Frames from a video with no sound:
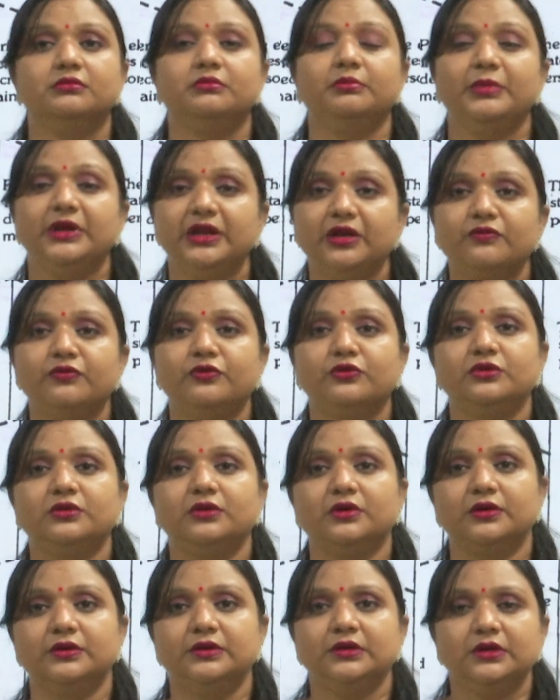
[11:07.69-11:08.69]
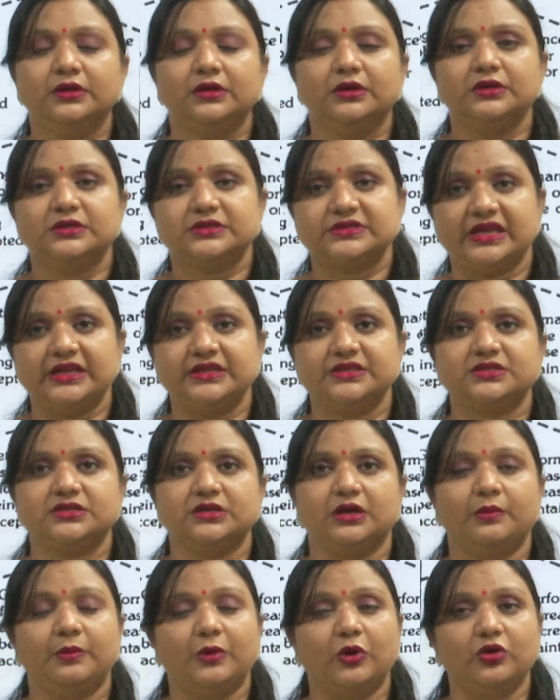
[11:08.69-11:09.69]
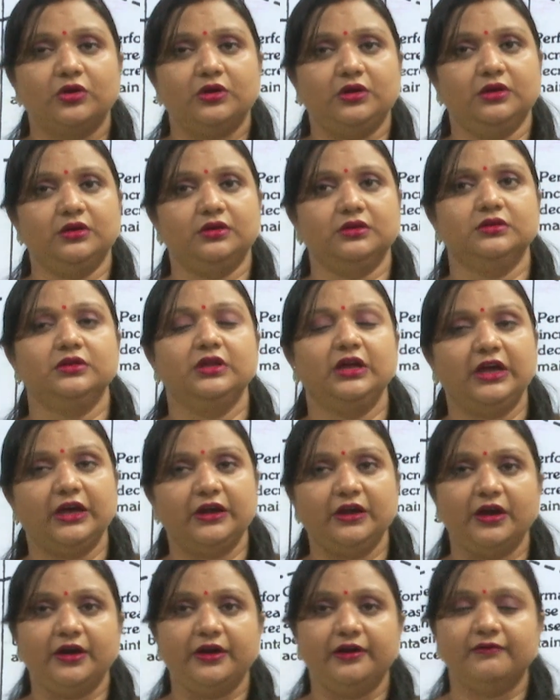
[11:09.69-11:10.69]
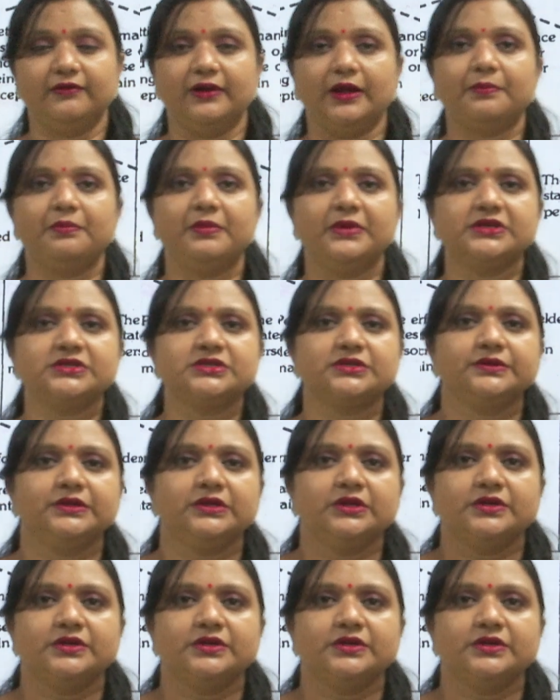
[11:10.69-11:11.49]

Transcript: meaningful sense about uh, the career development.